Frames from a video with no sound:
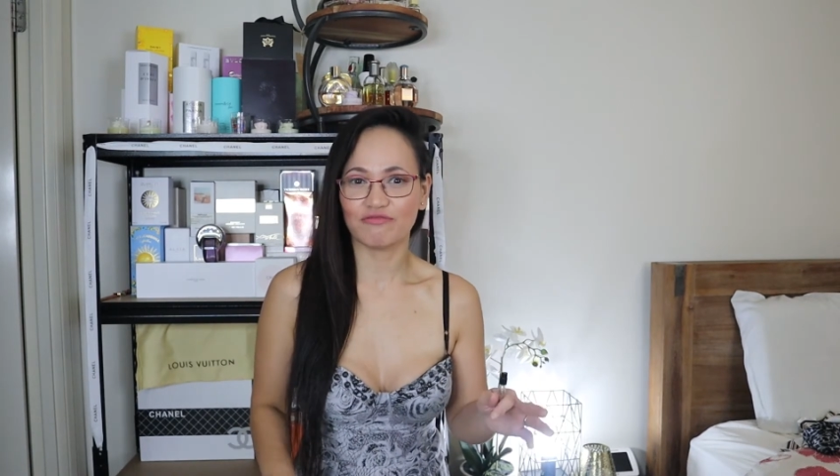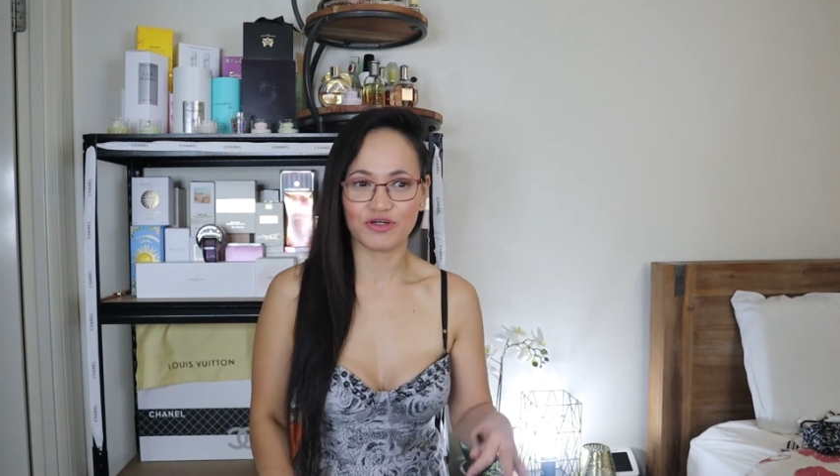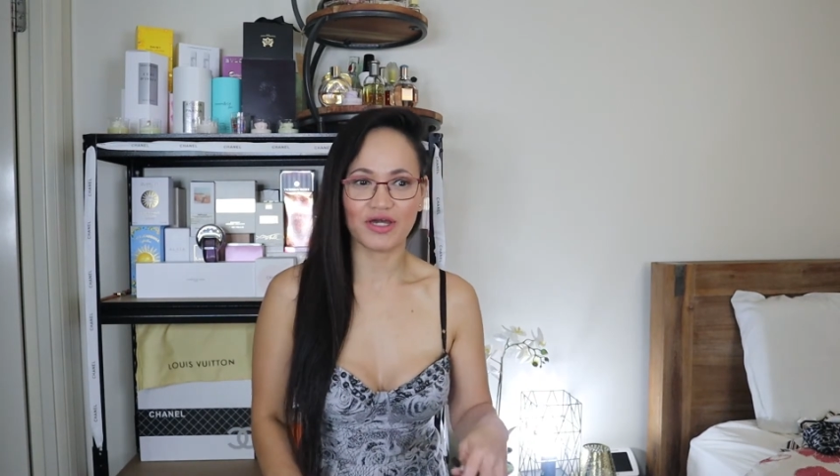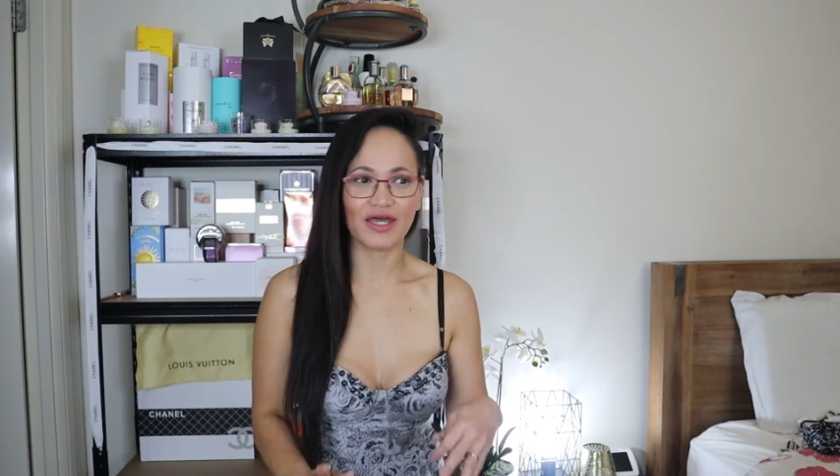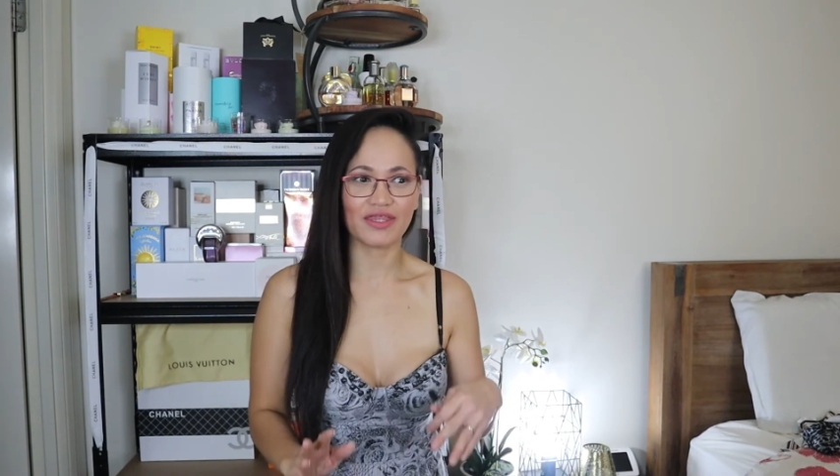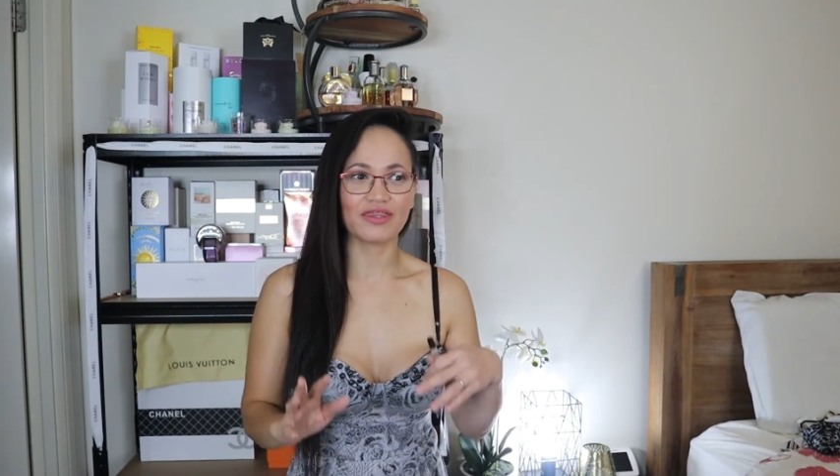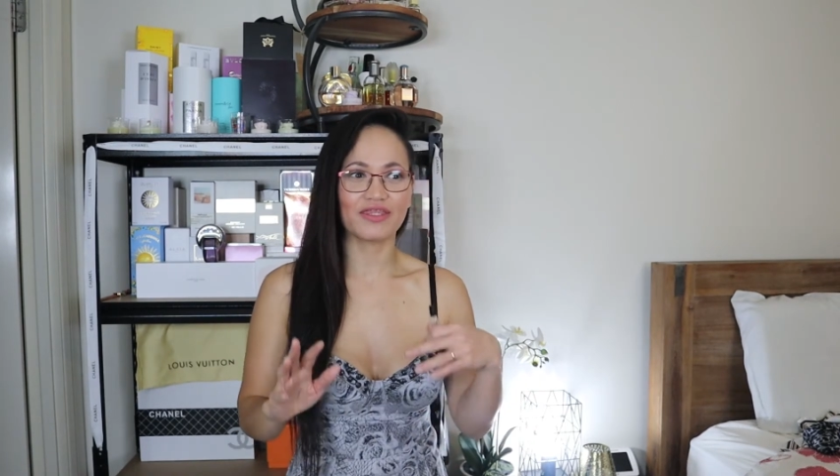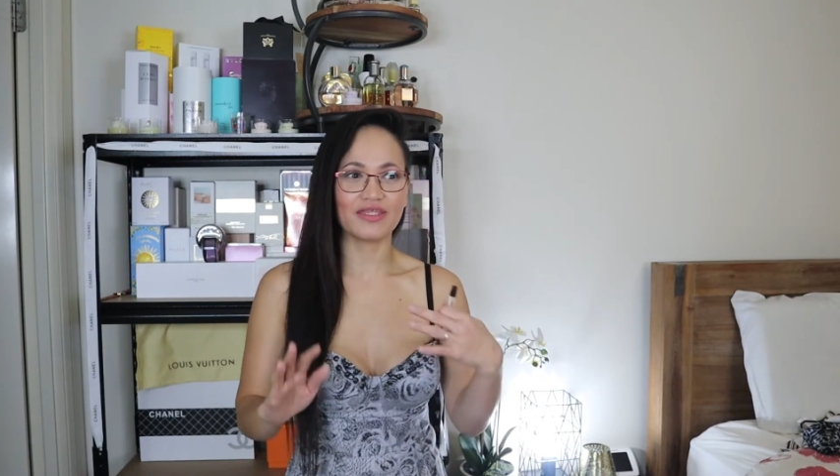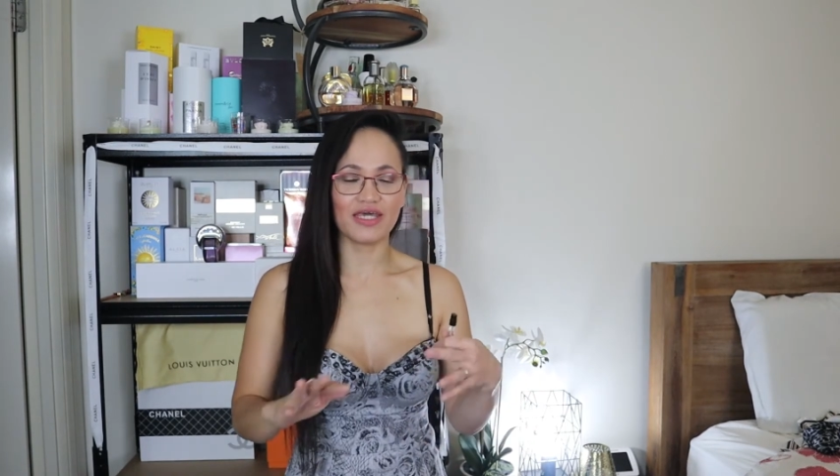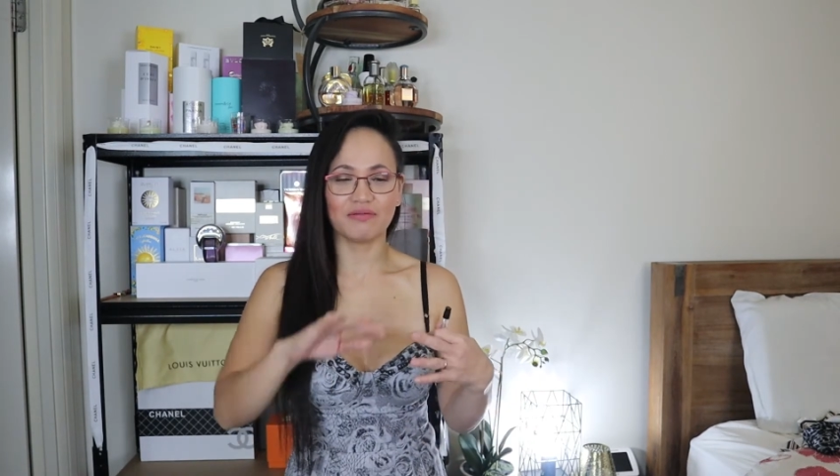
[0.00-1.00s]
forgot
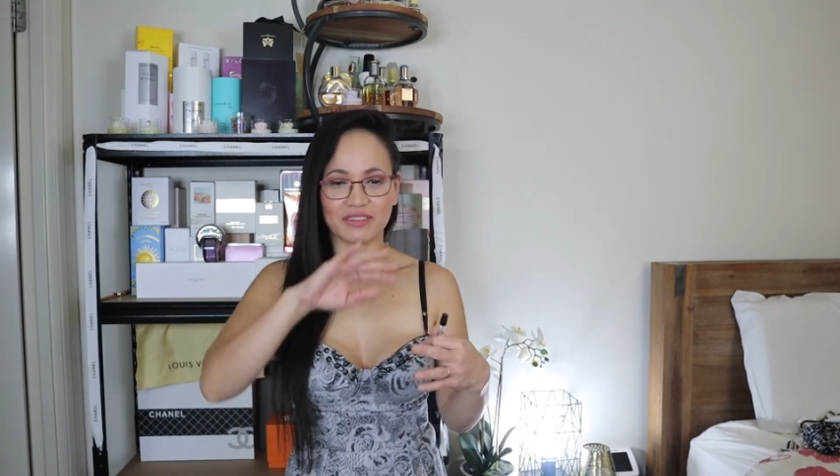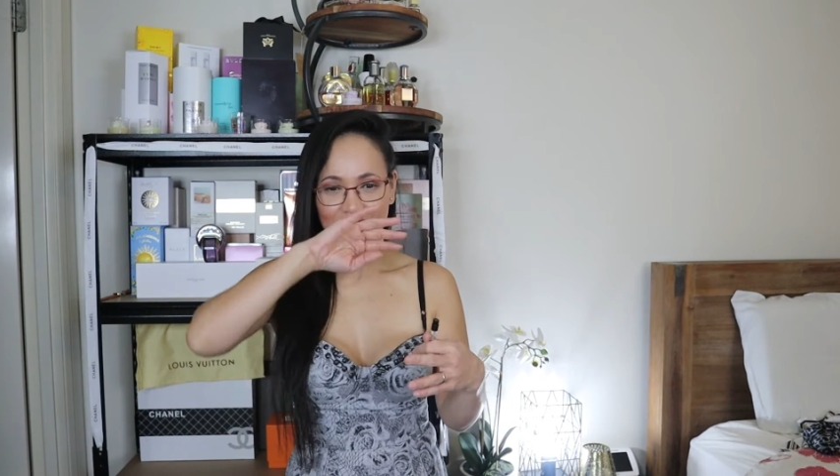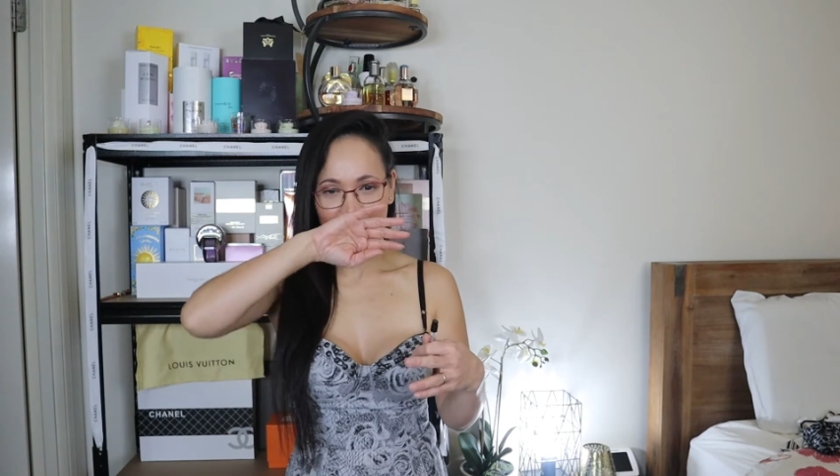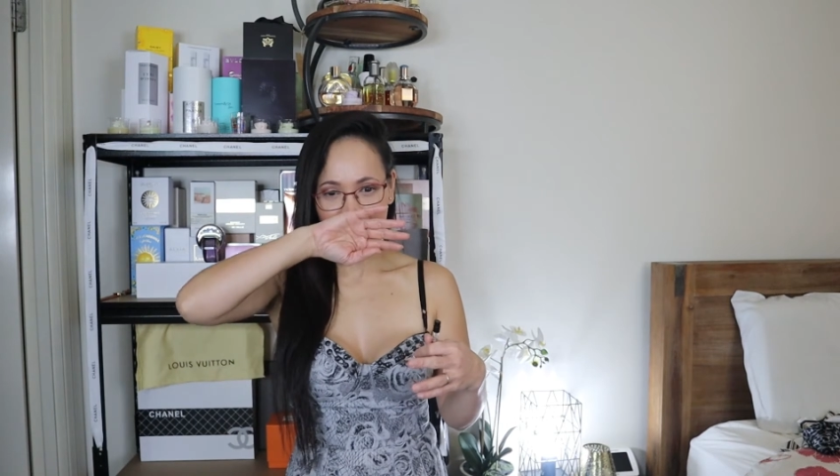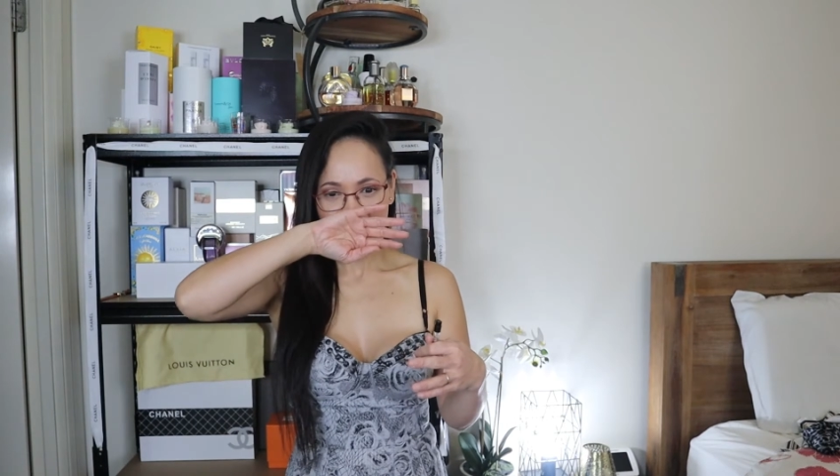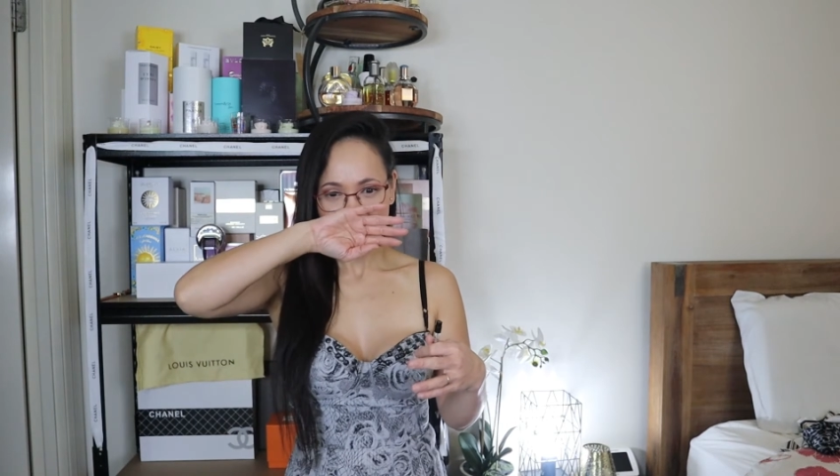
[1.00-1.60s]
the name itself.